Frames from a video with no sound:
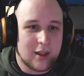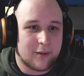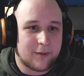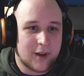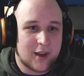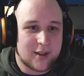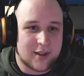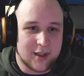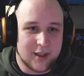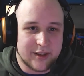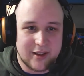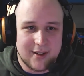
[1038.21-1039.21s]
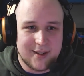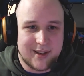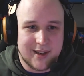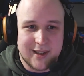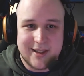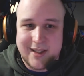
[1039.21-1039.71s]
The first is,
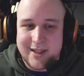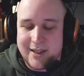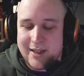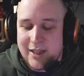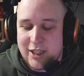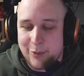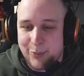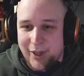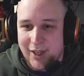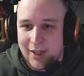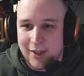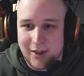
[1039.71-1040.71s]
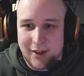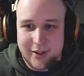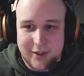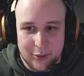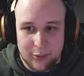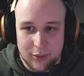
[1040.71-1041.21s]
does this need to be
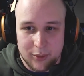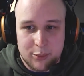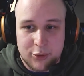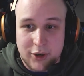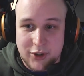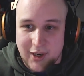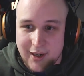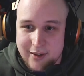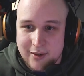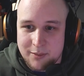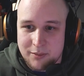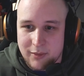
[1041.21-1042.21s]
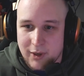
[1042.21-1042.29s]
its own project?